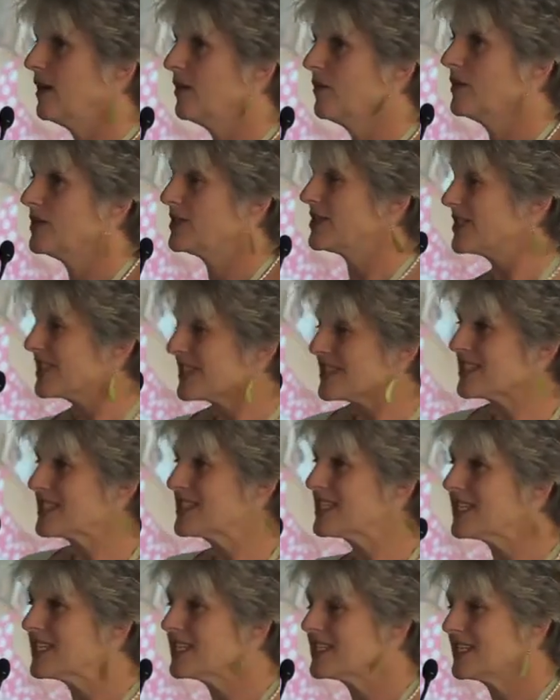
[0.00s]
which just
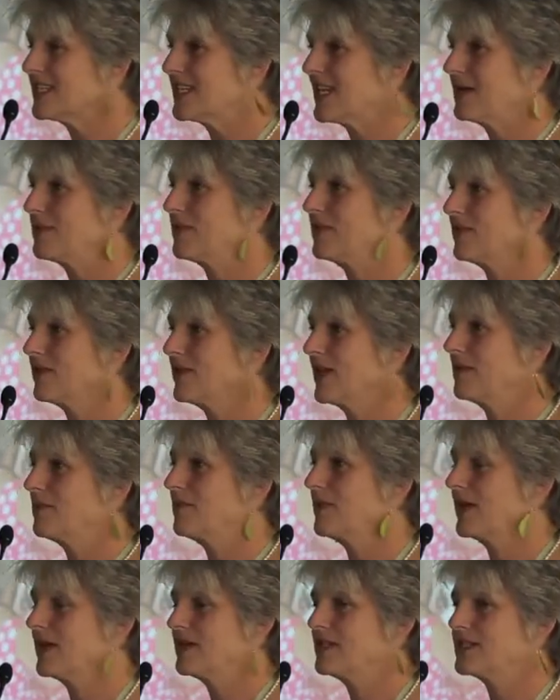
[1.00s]
sneaked in there before the
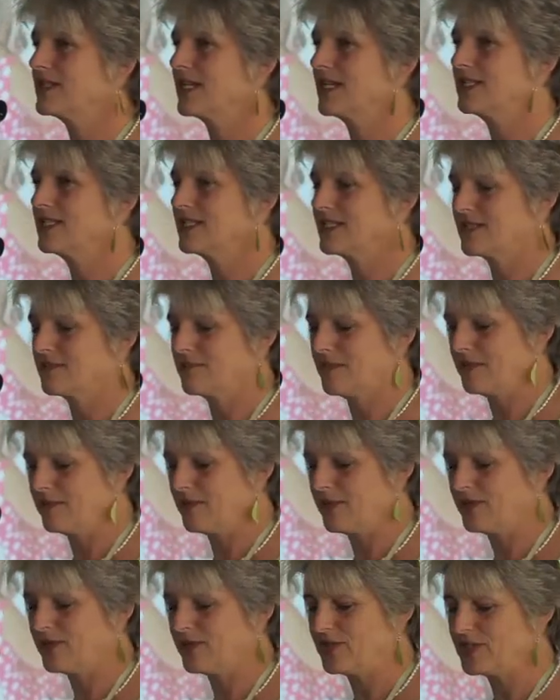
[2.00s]
MPA status meant
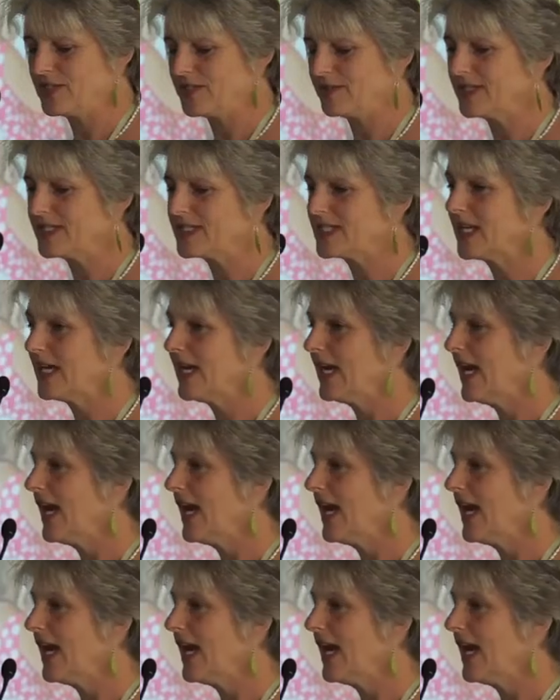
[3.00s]
we couldn't do it.